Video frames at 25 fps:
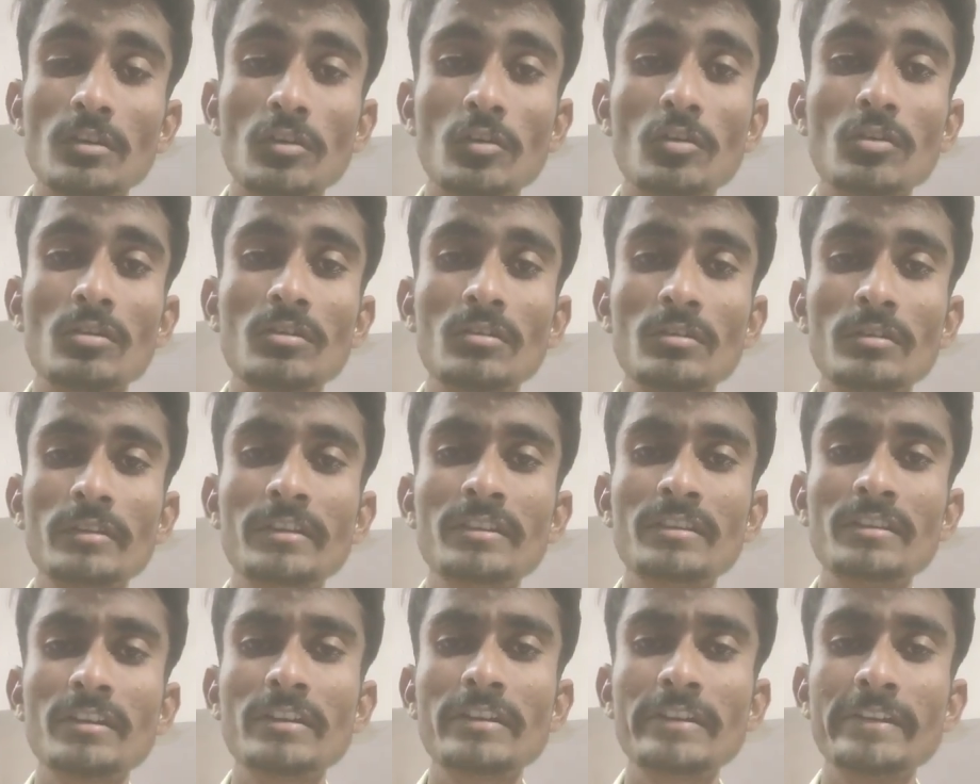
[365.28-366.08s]
or
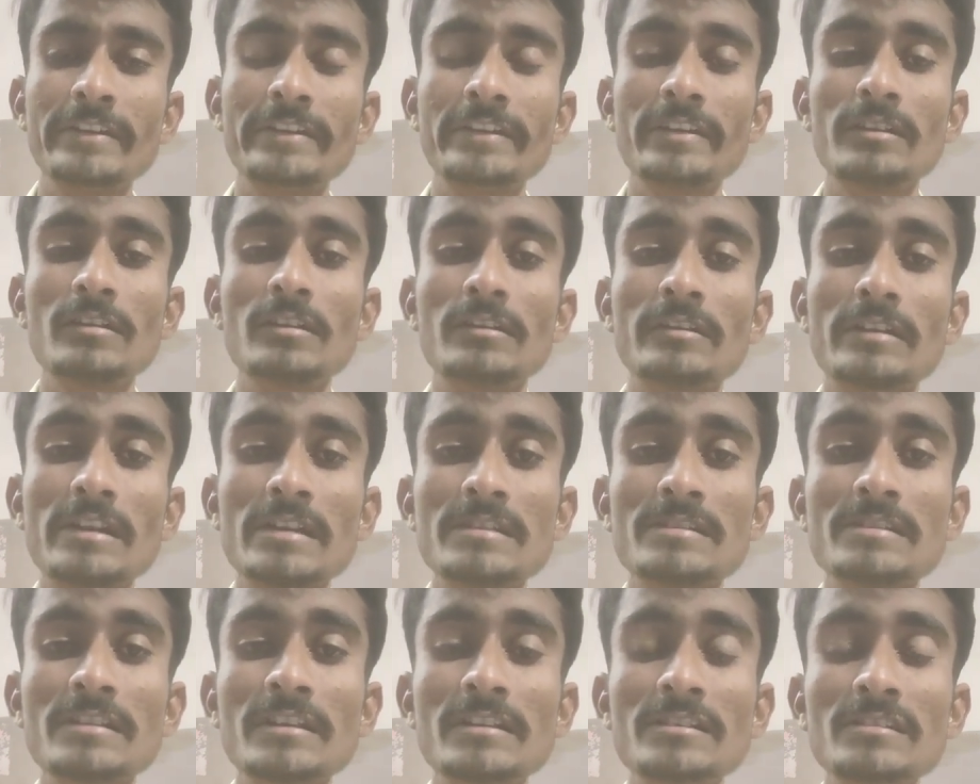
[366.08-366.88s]
in the clinical
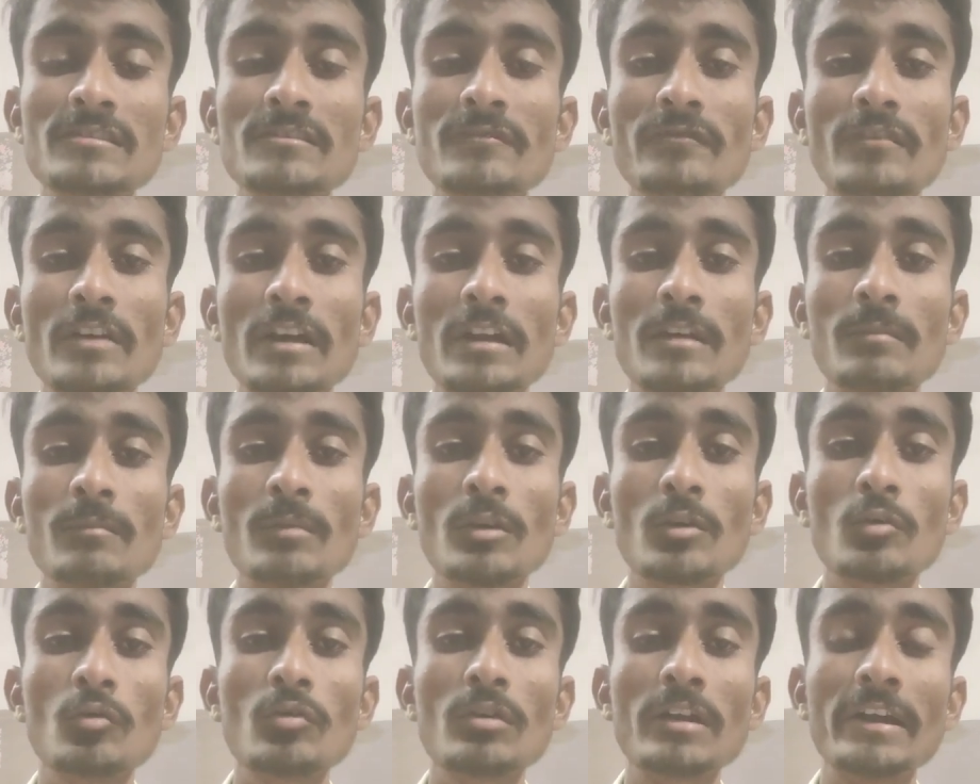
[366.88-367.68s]
trials, that is the
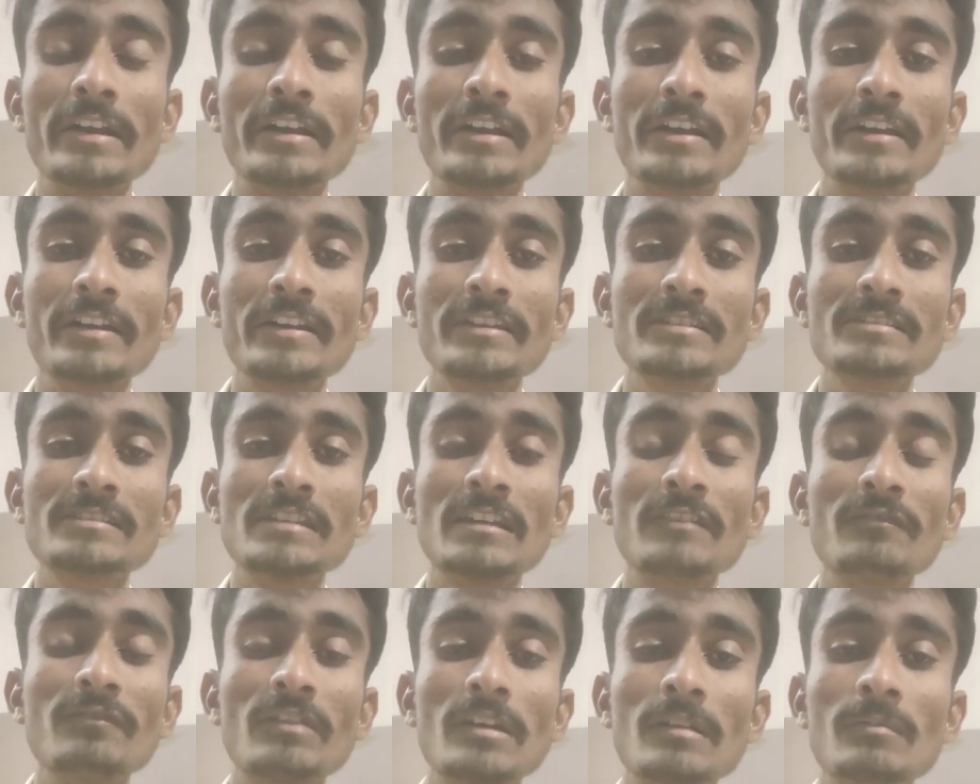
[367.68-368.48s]
pharmacokinetics
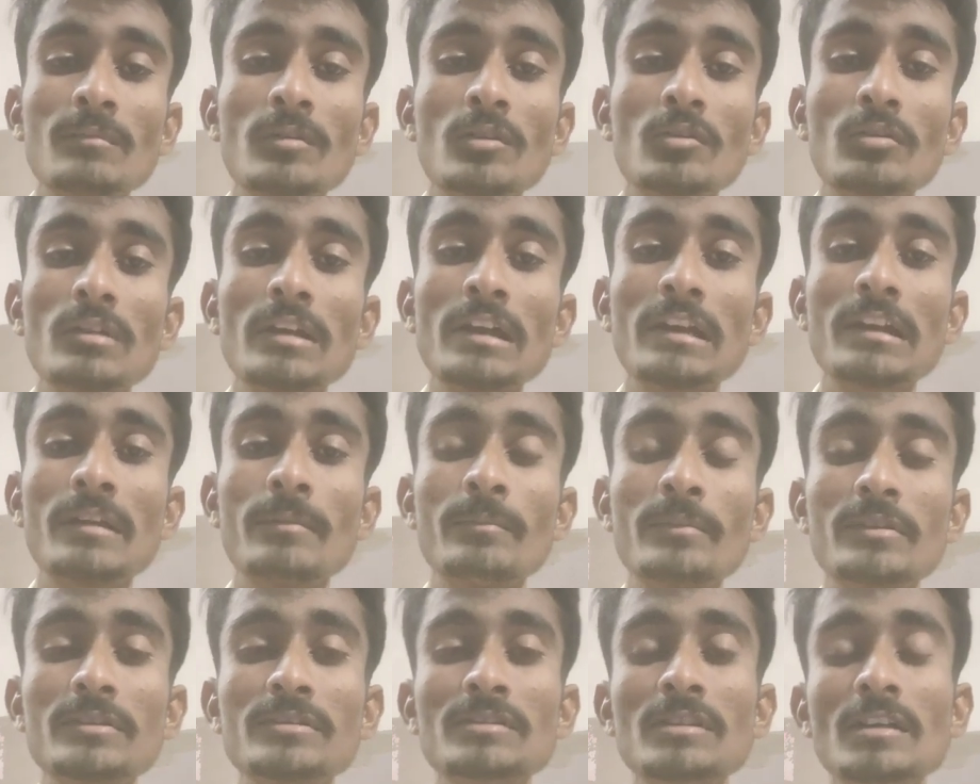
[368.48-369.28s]
and
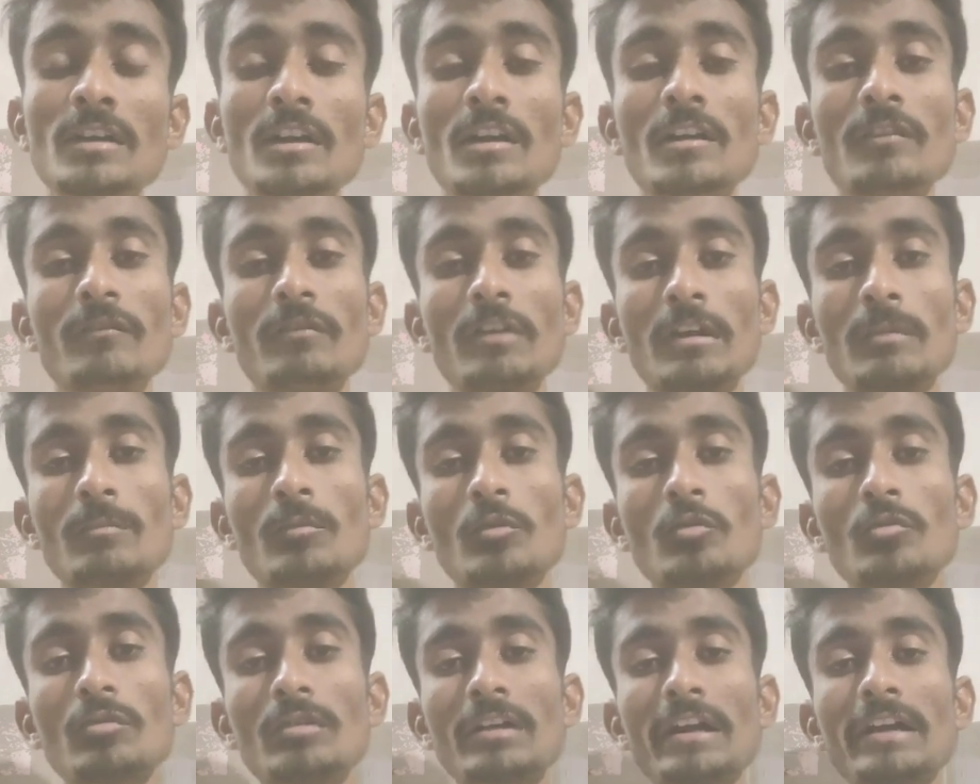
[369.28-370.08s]
pharmacodynamics.
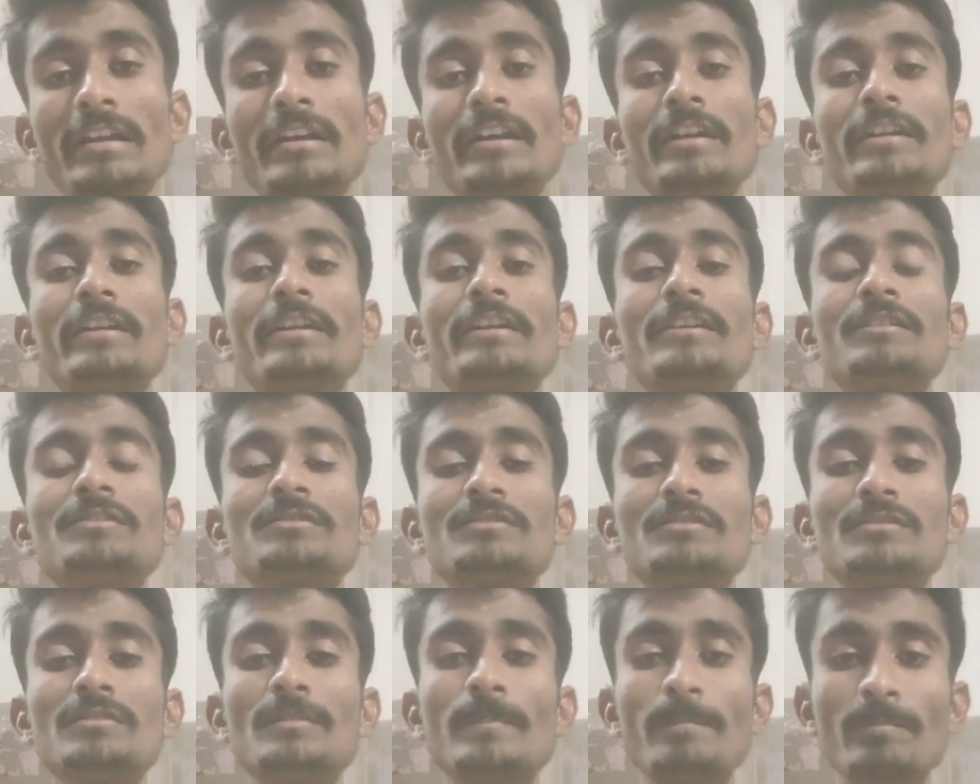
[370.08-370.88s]

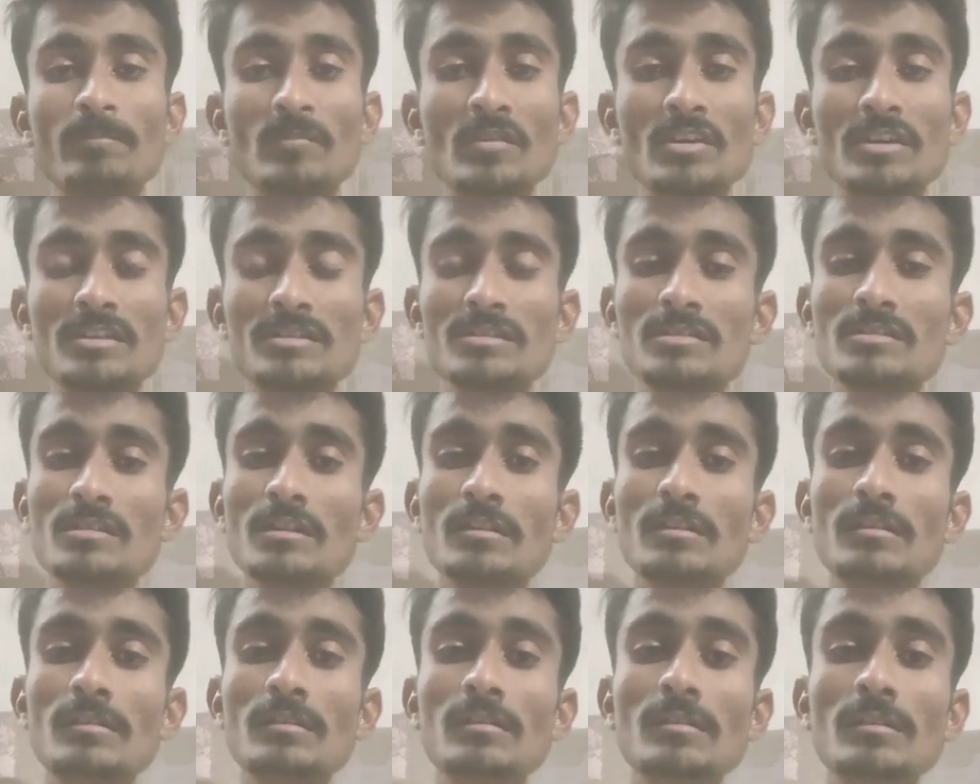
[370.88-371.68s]
Pharmacokinetics is
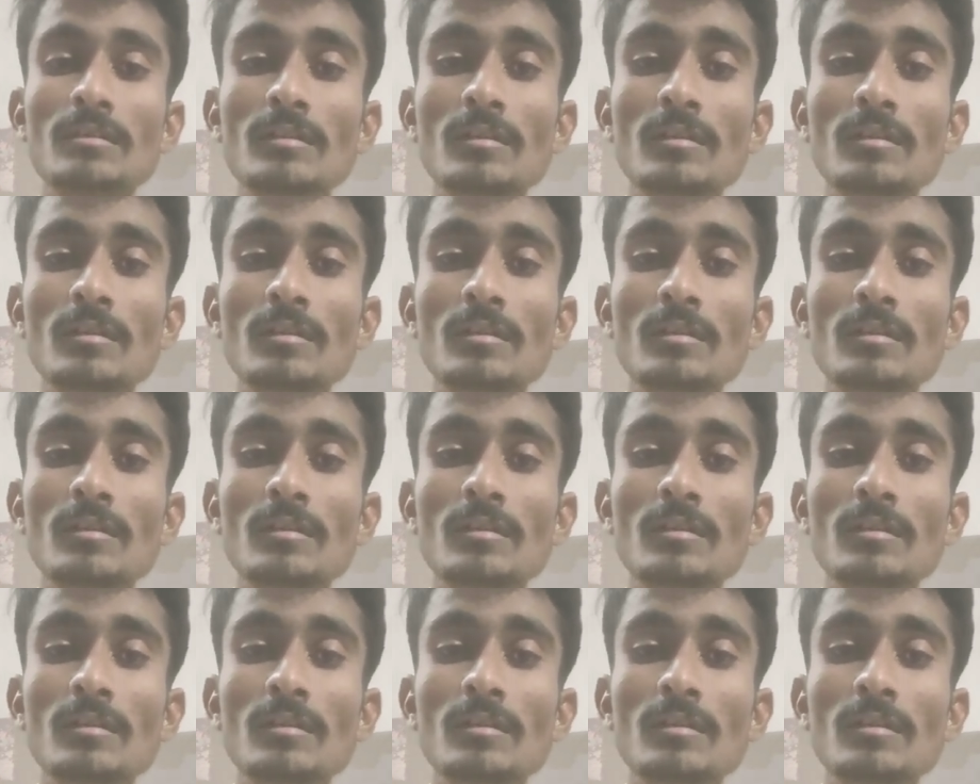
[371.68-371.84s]
the